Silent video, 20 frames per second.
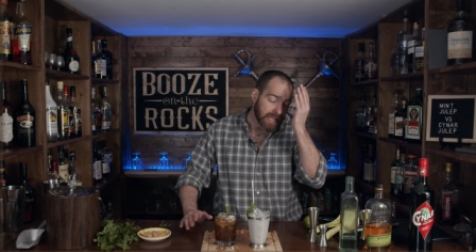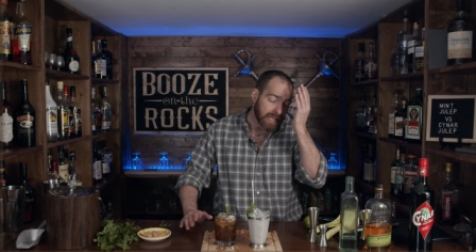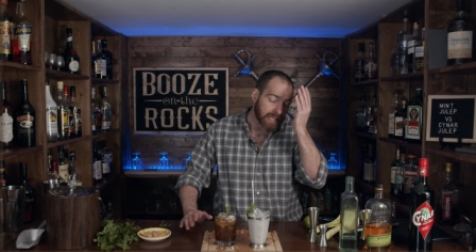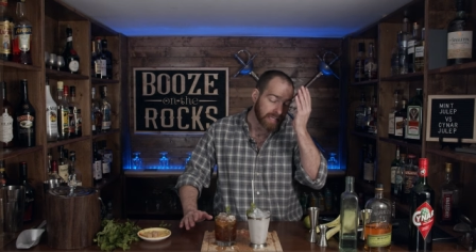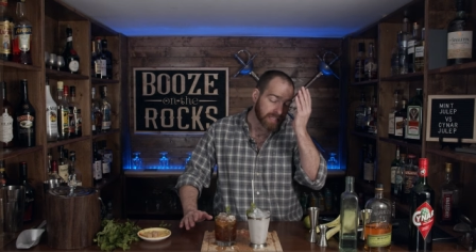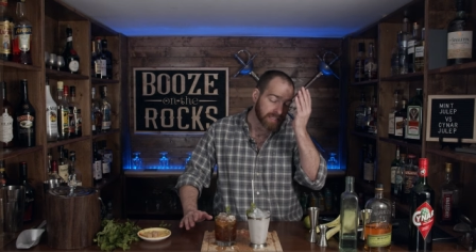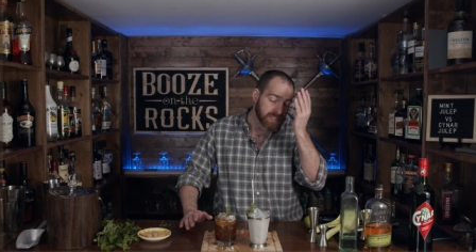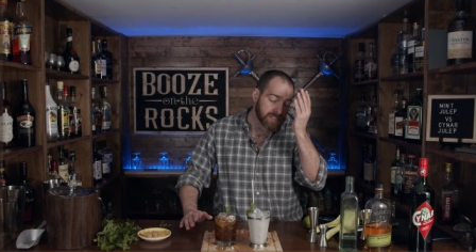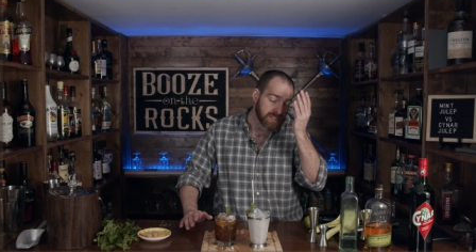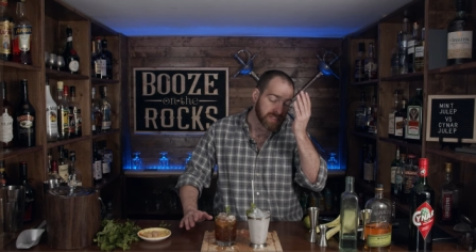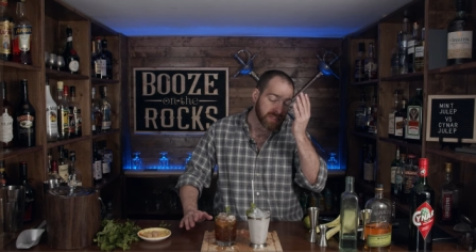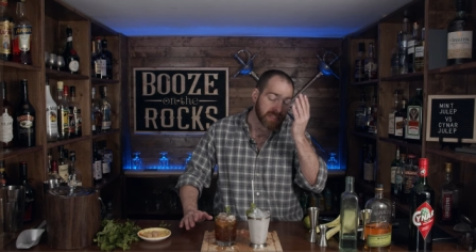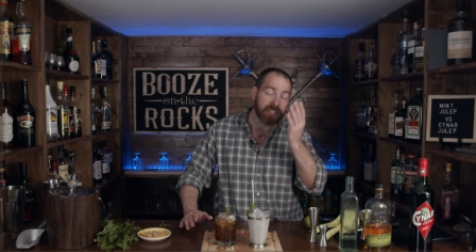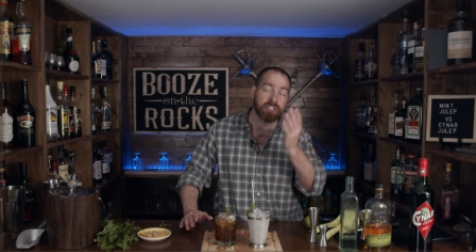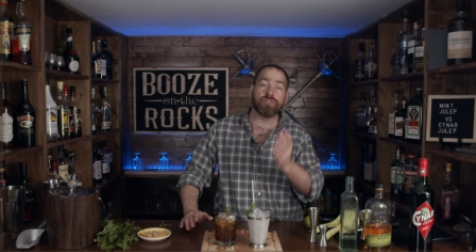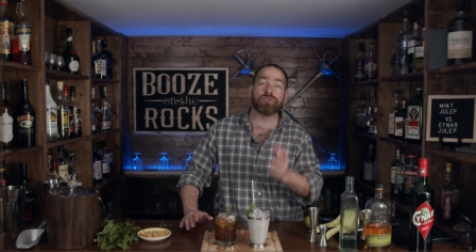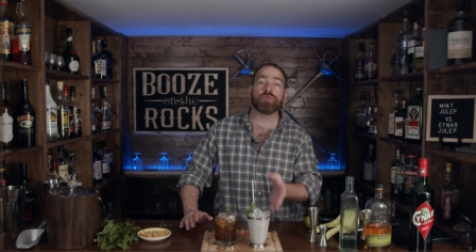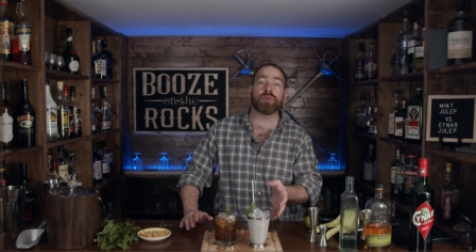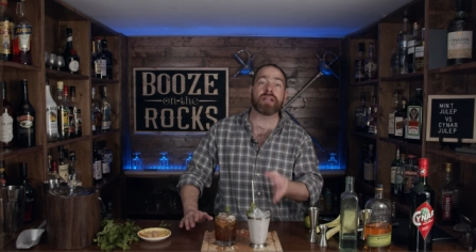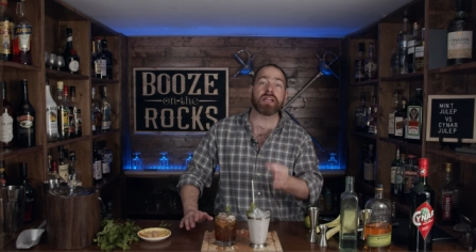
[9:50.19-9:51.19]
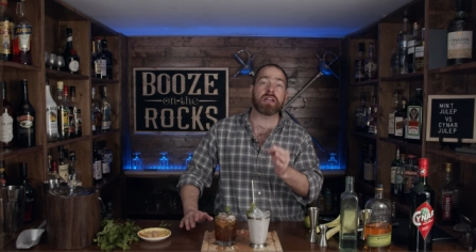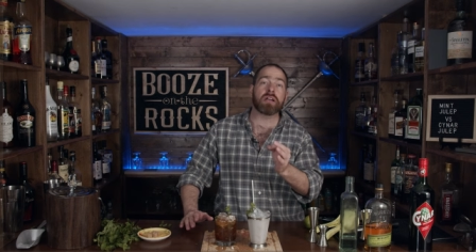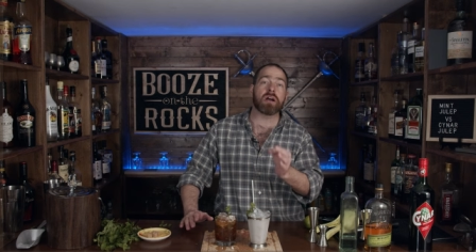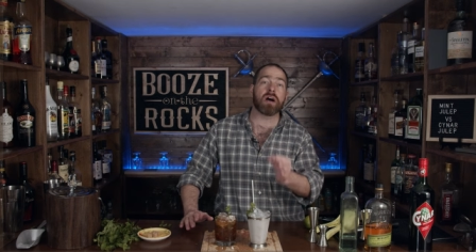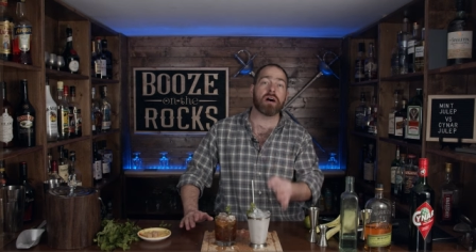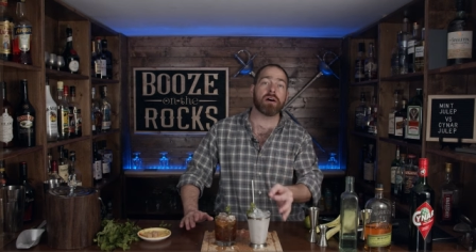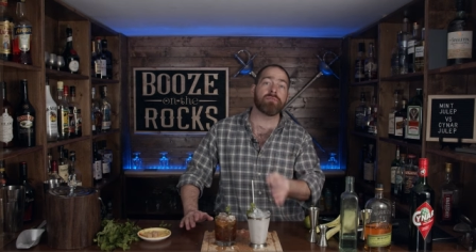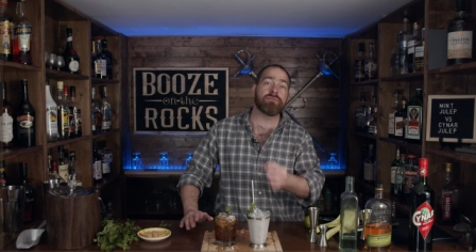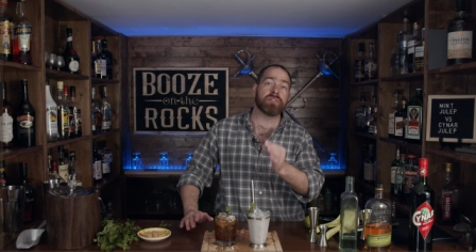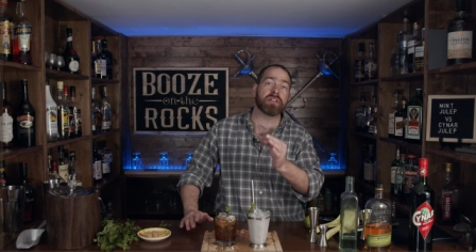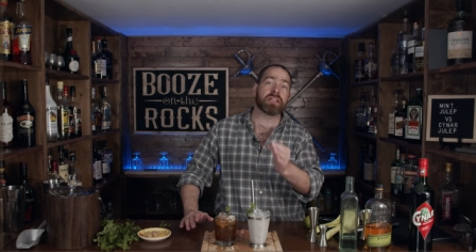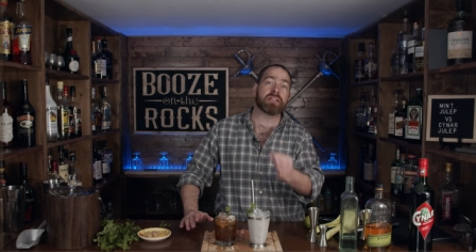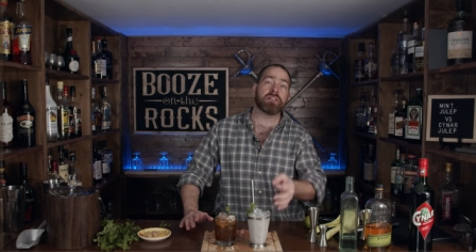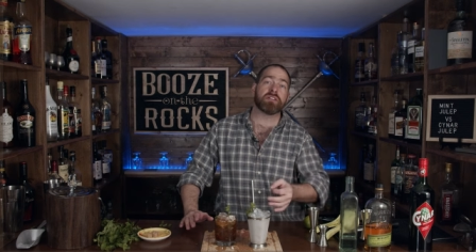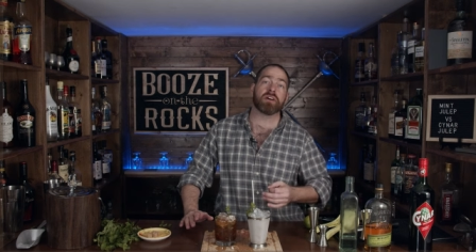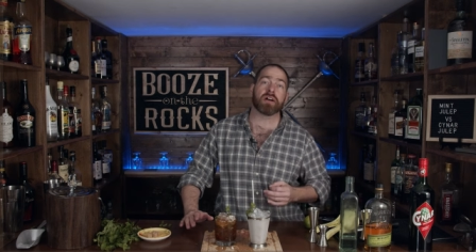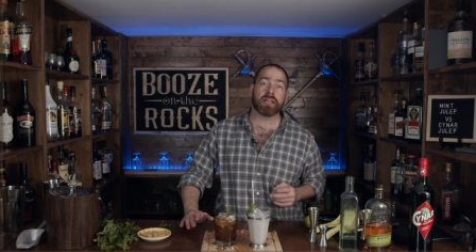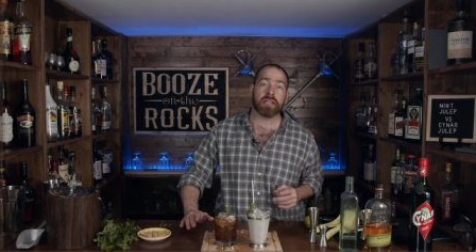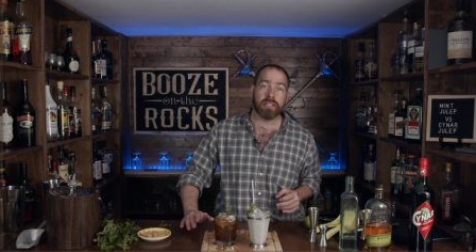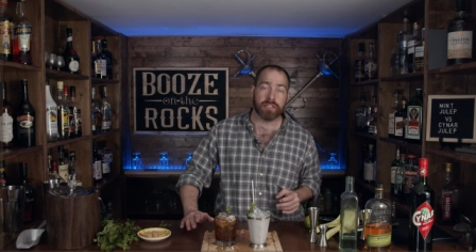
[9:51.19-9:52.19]
is the drink of the
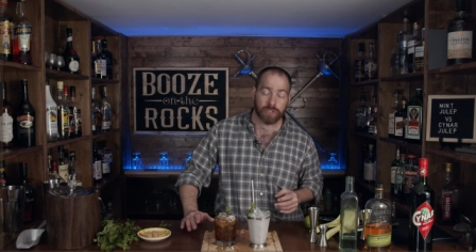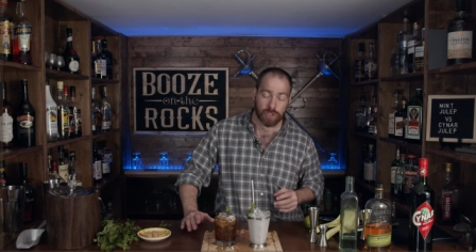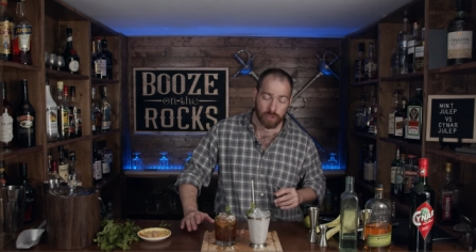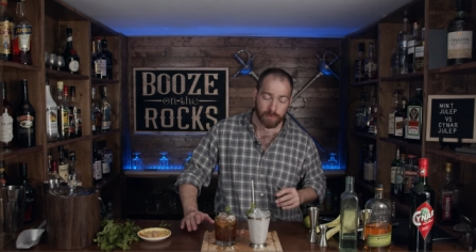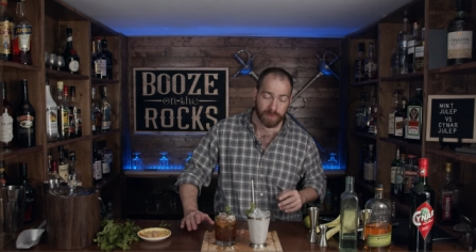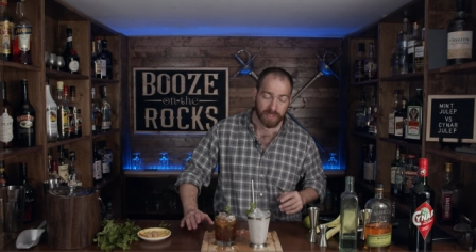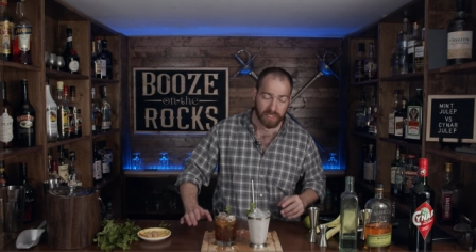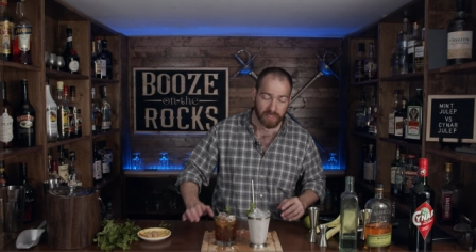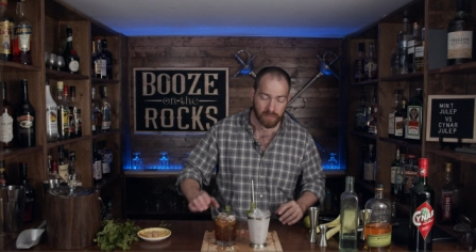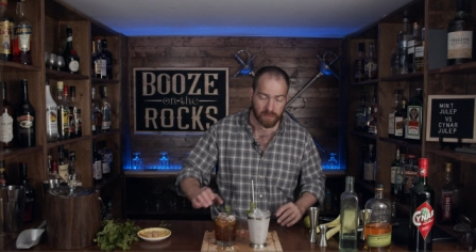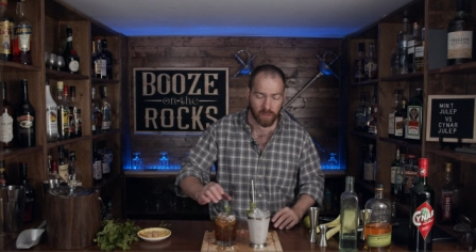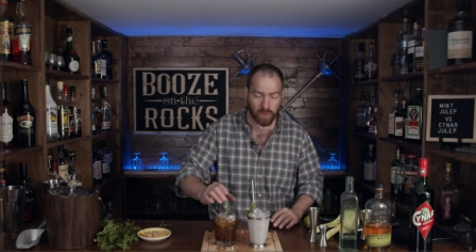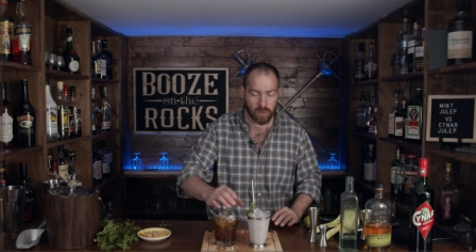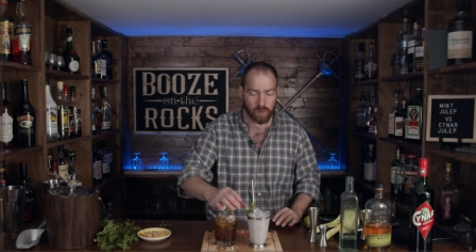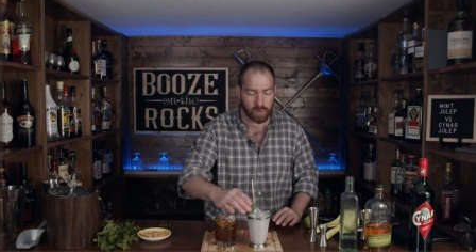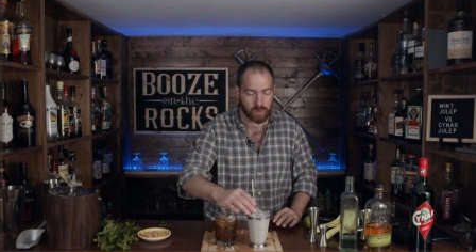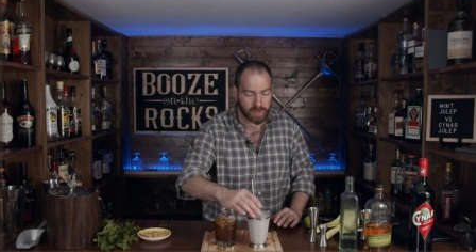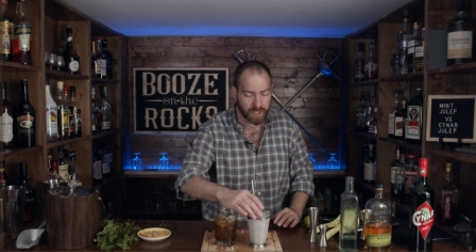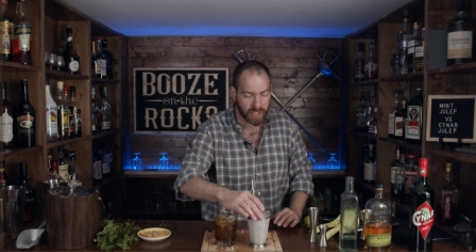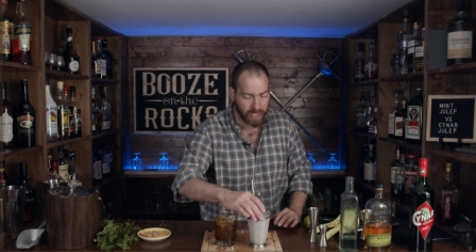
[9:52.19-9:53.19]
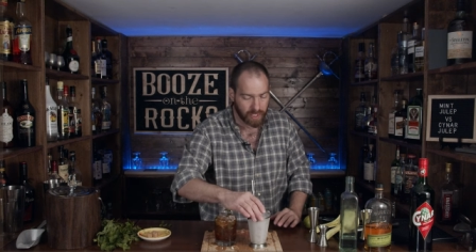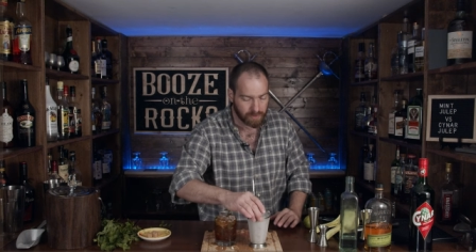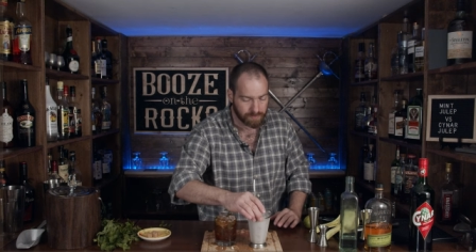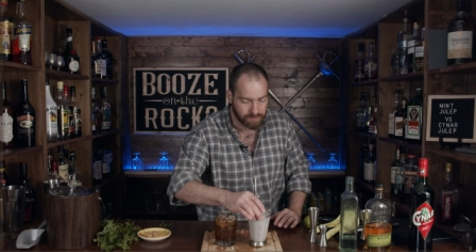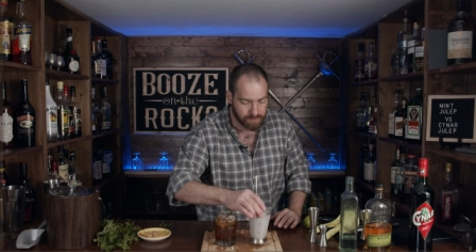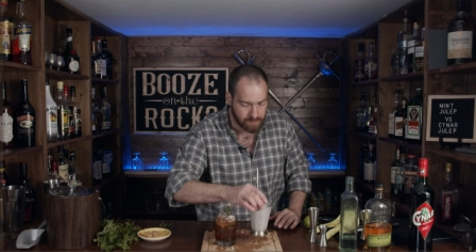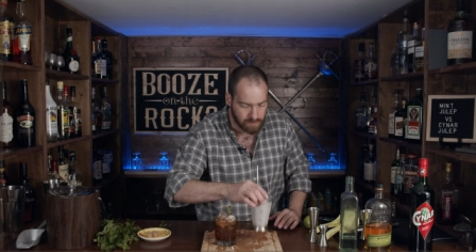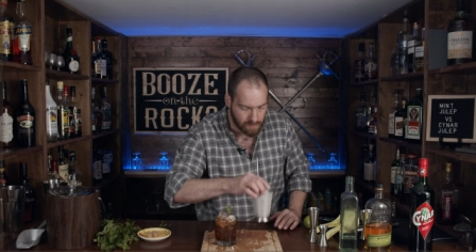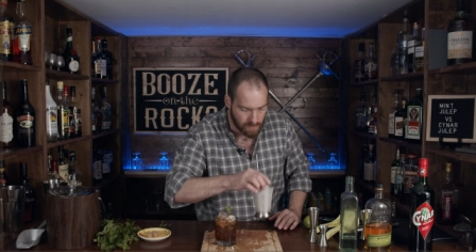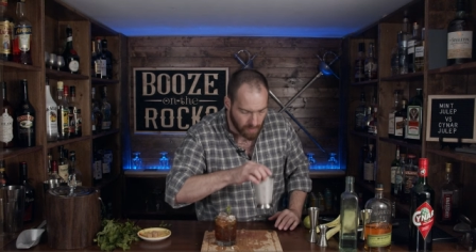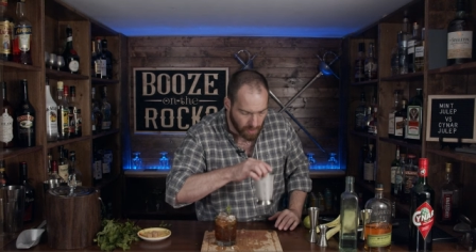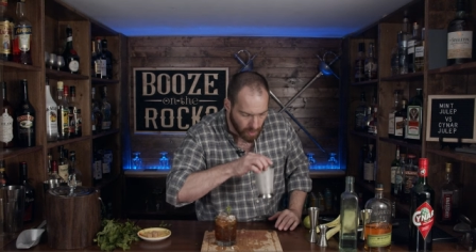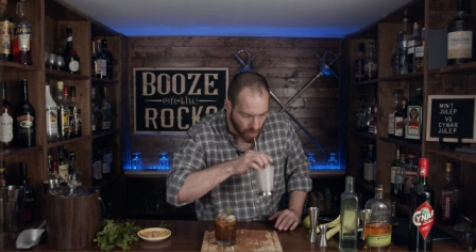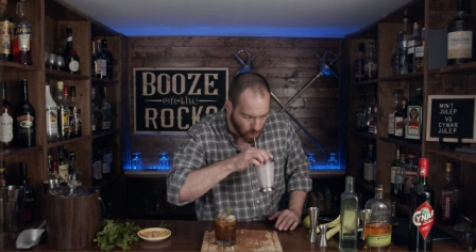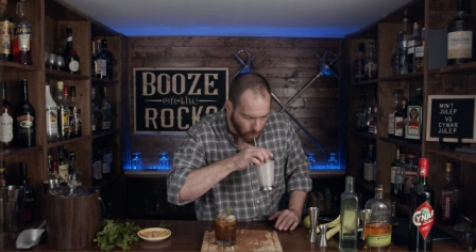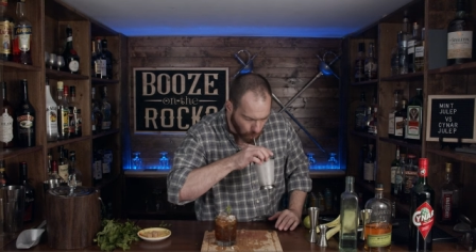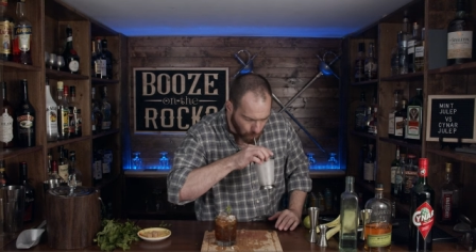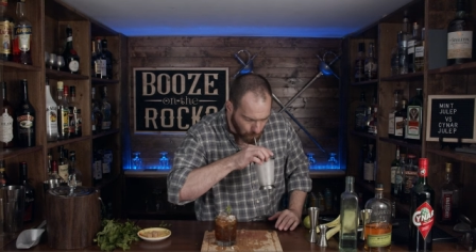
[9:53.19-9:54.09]
Kentucky Derby. Oh, yeah. Mm.